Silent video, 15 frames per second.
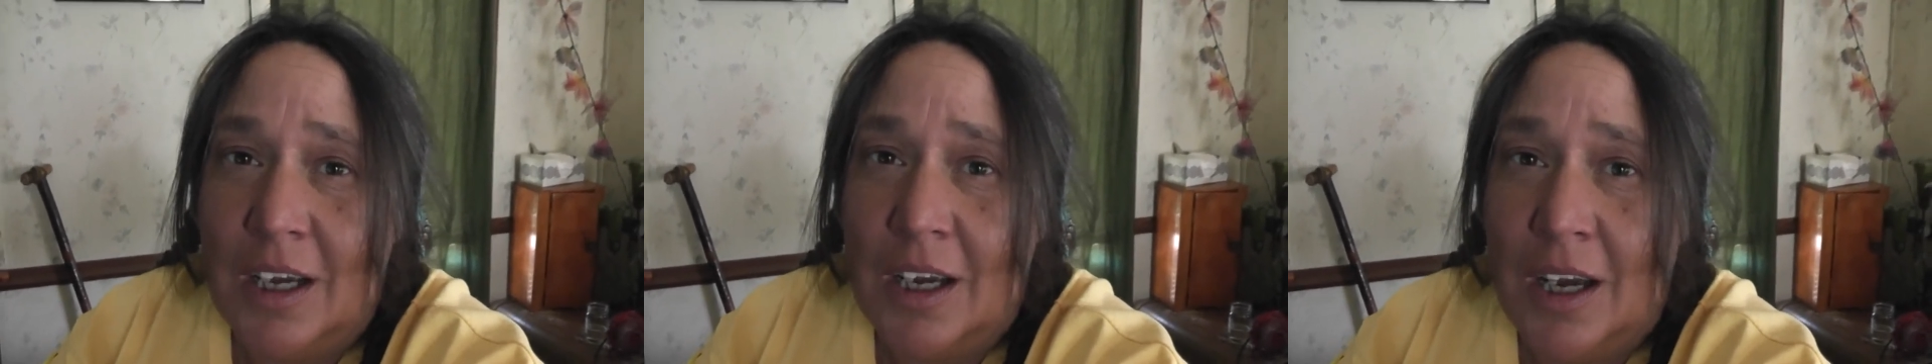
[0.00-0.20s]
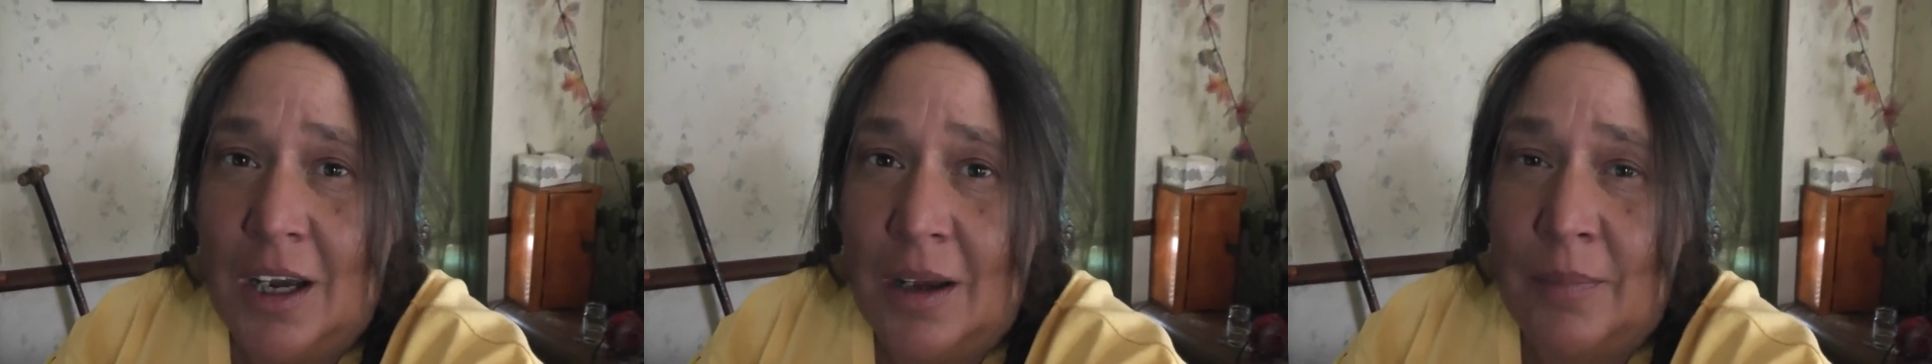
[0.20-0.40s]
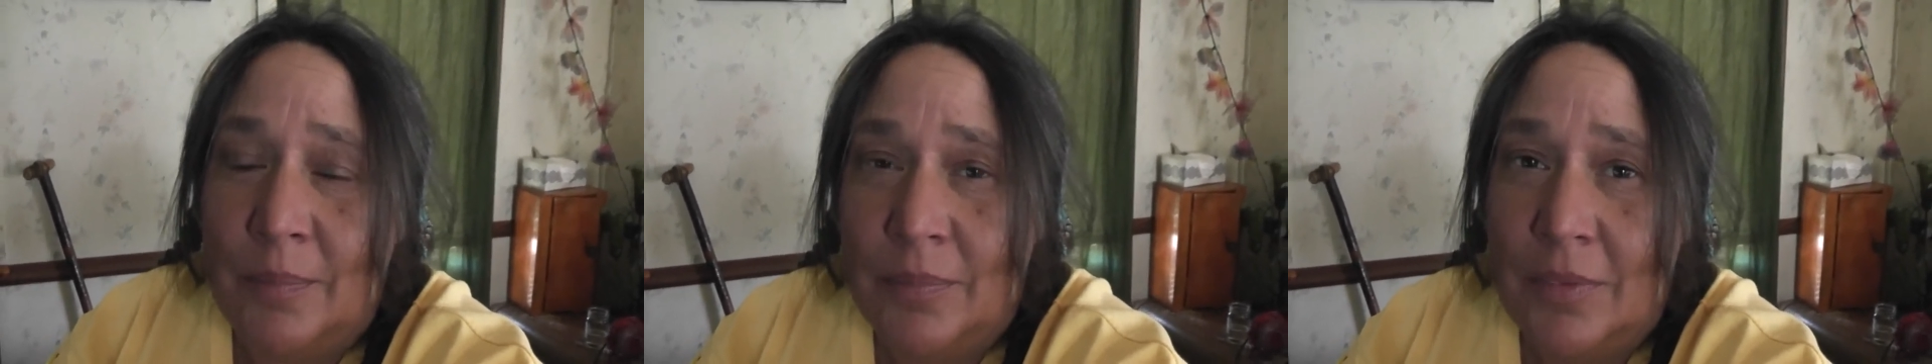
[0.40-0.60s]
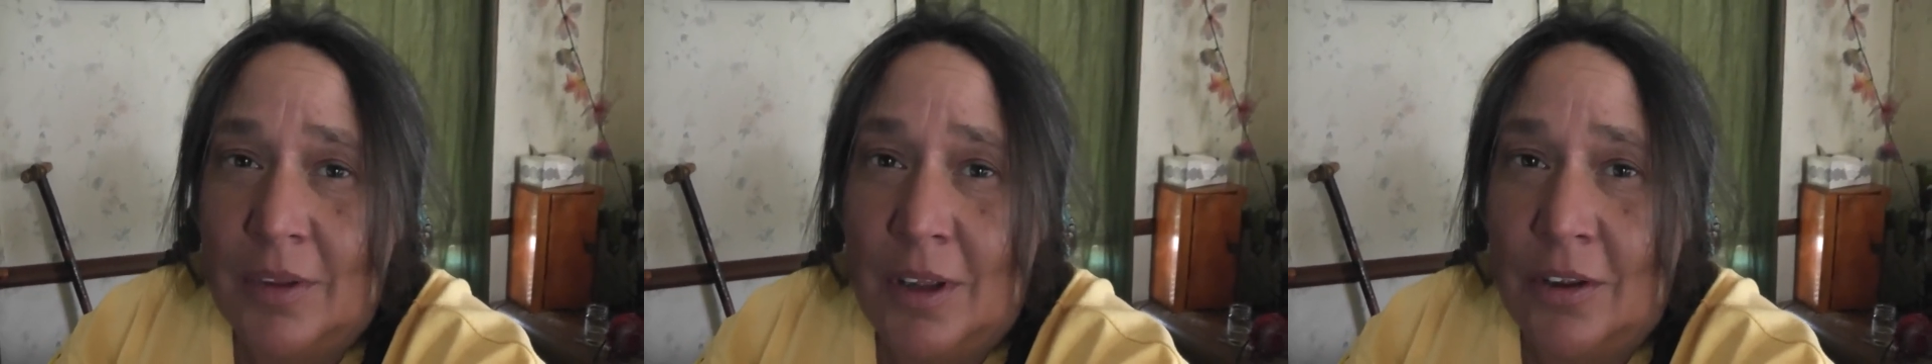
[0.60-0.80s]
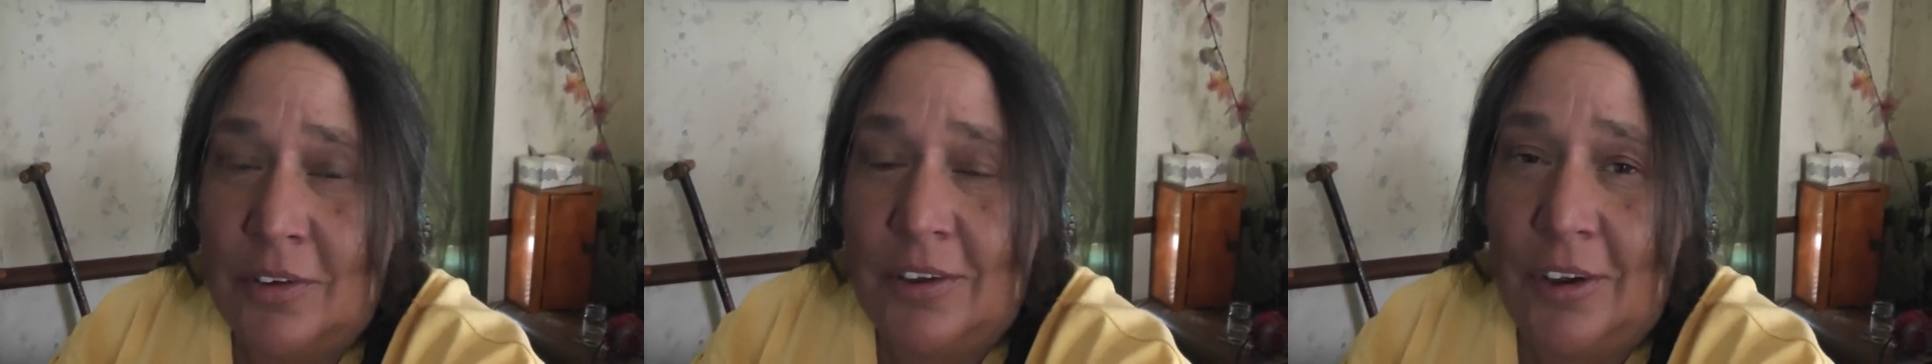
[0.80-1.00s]

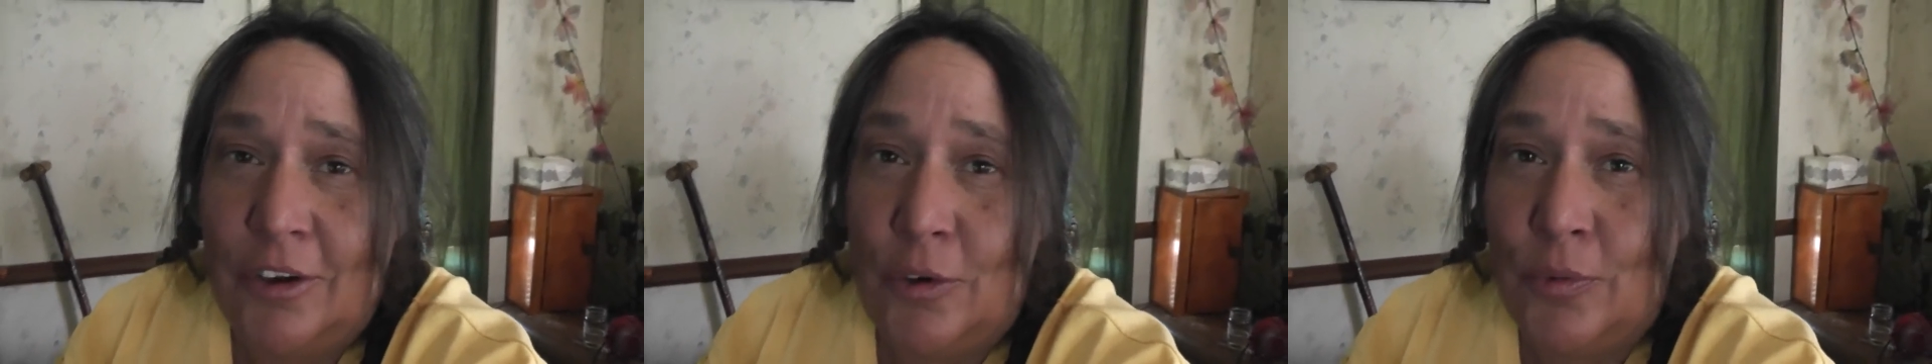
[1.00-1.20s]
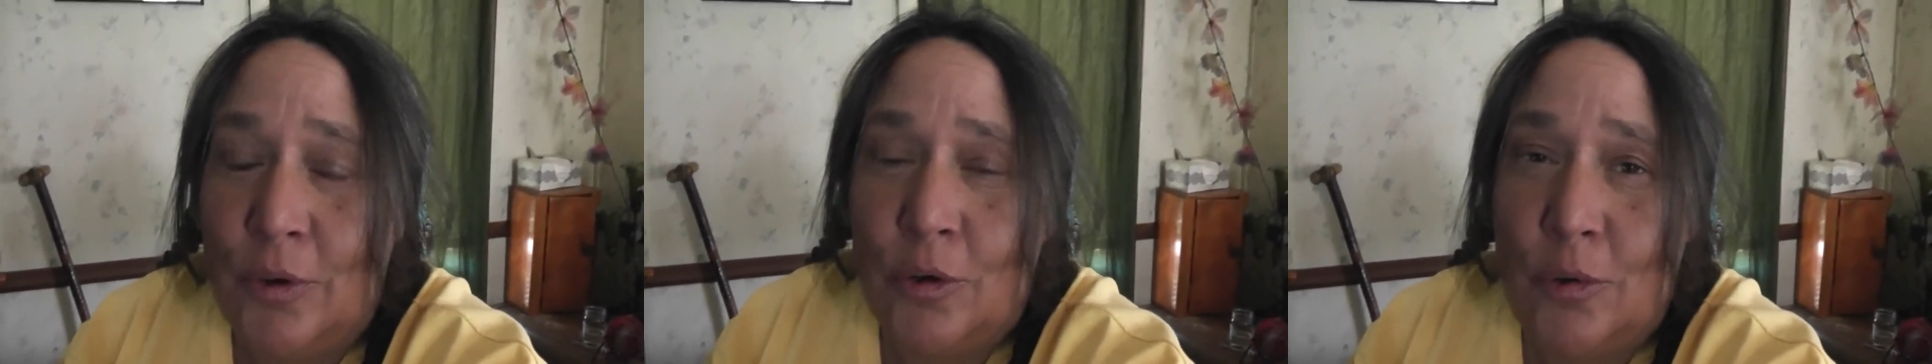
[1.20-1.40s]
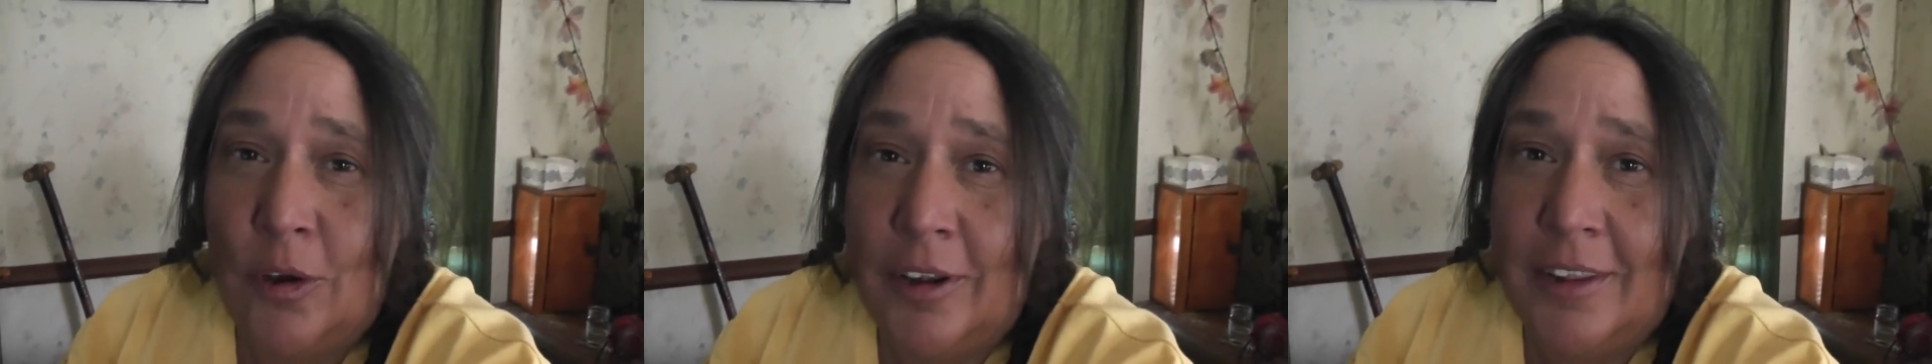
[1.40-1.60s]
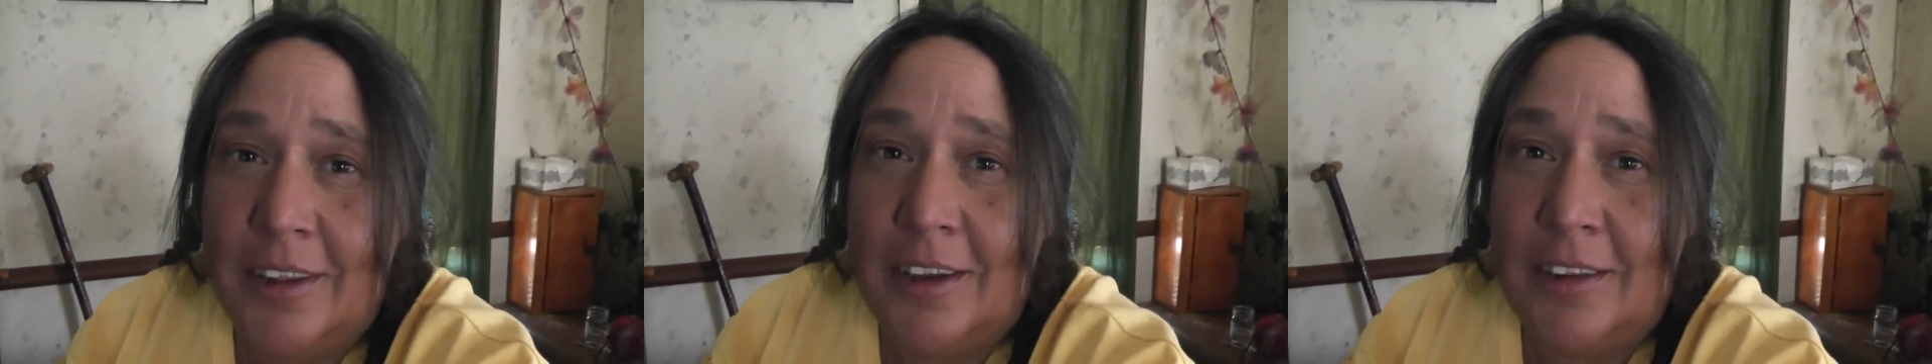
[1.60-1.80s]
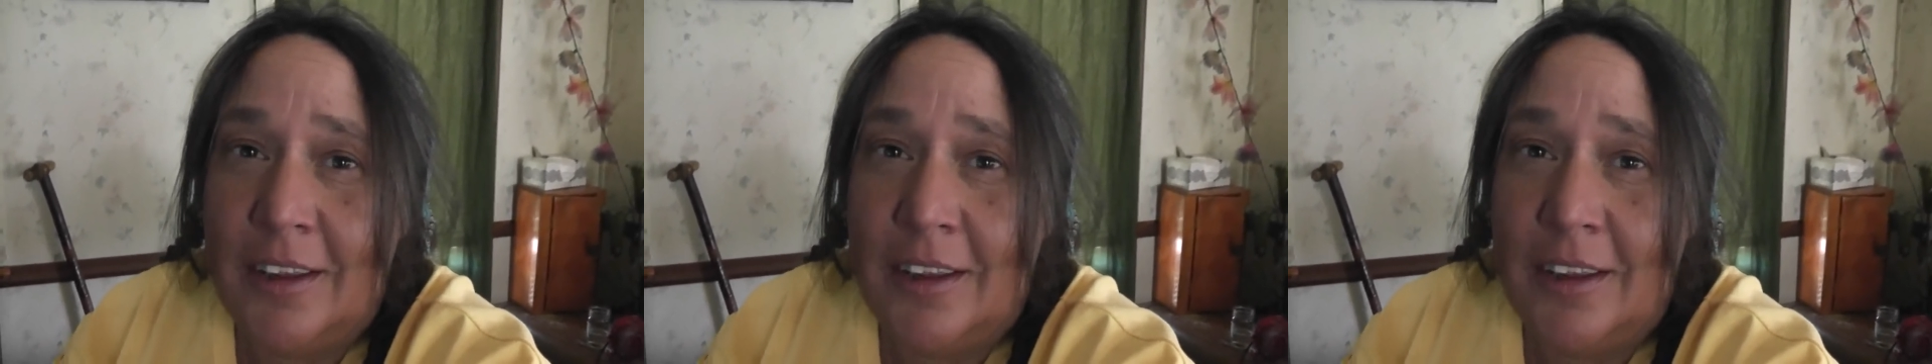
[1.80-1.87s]
I'll tell you real quickly,